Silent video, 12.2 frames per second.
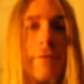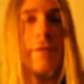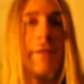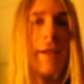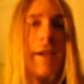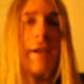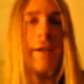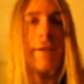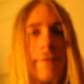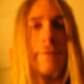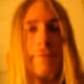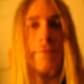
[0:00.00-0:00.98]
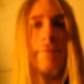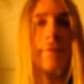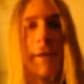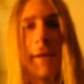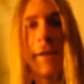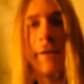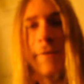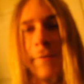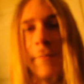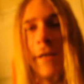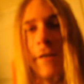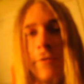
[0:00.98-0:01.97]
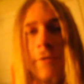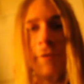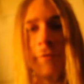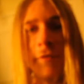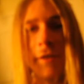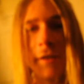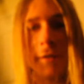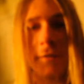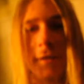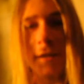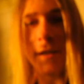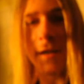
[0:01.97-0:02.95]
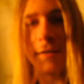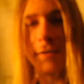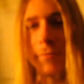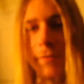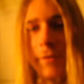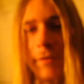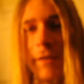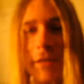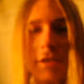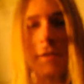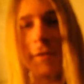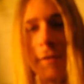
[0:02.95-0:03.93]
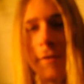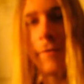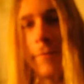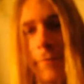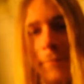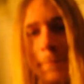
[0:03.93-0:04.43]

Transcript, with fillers: Today I ain't gonna make a long video today. I just wanna let you know